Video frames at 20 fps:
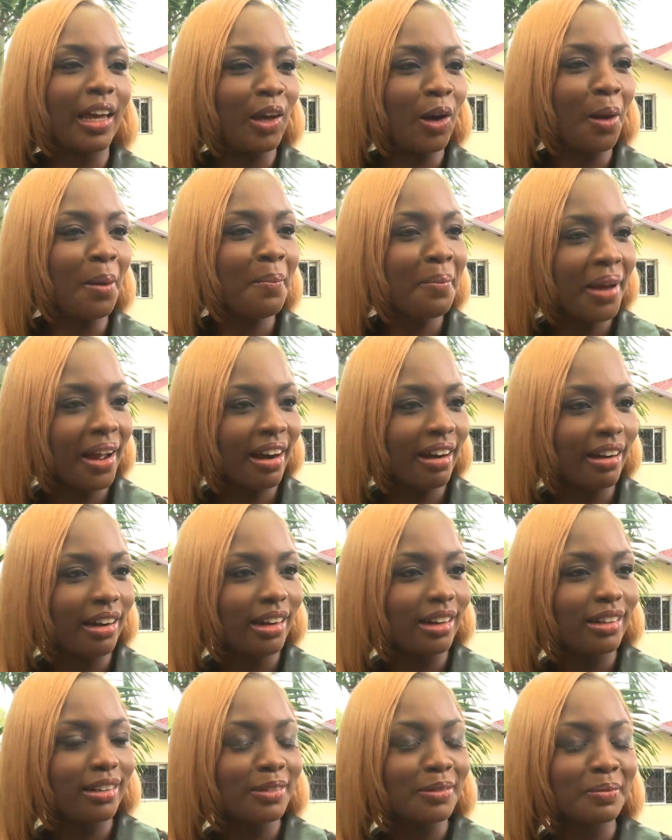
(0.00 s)
I got
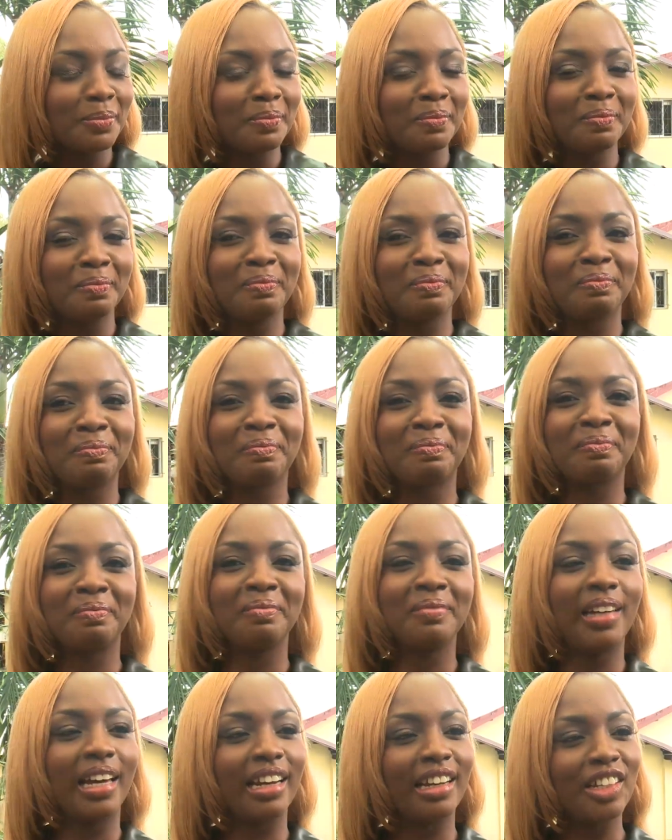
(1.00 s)
married
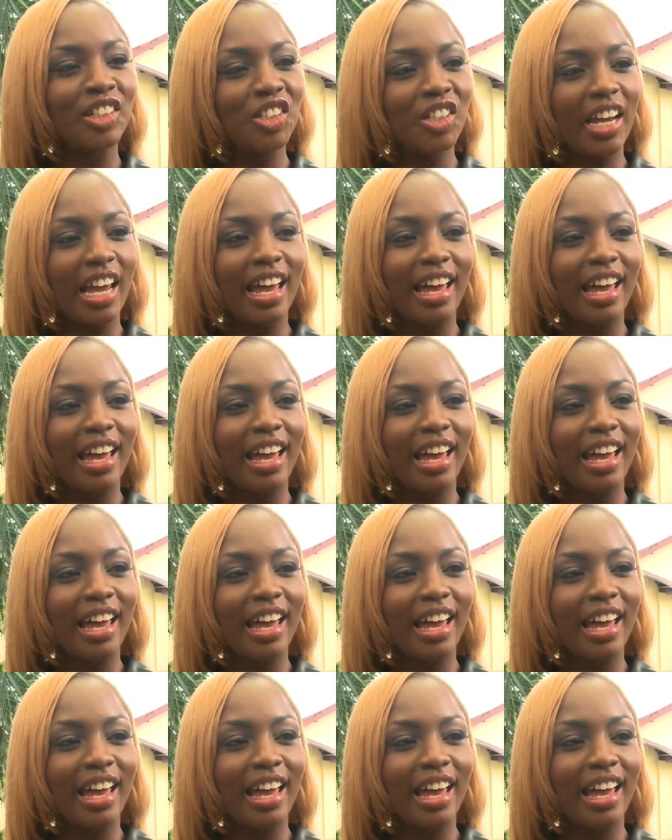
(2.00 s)
had a